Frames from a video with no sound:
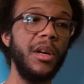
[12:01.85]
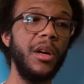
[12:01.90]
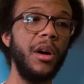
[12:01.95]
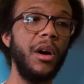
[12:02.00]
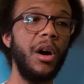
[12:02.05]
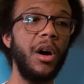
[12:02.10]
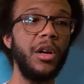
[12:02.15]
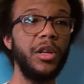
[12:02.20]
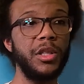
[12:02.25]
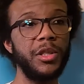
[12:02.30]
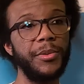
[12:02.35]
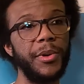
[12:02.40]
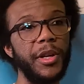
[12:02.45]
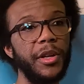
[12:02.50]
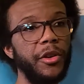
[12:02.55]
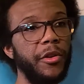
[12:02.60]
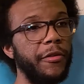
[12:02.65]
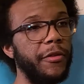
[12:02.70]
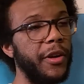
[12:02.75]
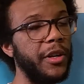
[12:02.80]
On his way to go
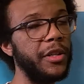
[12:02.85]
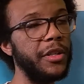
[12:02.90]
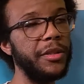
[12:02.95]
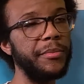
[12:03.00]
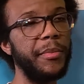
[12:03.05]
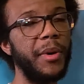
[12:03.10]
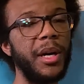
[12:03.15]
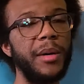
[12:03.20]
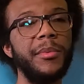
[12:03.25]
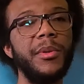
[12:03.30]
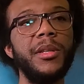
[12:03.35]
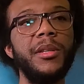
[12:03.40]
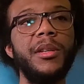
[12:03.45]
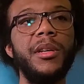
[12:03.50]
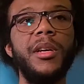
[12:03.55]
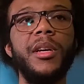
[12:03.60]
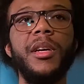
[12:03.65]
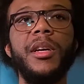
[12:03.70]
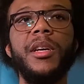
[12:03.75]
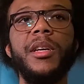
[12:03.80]
find his mama,
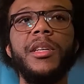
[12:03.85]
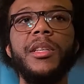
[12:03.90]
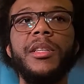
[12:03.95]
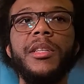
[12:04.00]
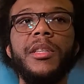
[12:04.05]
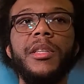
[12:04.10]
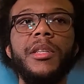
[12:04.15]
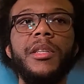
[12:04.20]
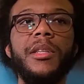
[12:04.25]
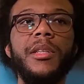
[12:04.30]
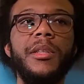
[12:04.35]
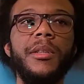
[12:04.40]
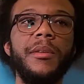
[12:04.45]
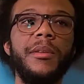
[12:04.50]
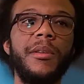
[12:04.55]
he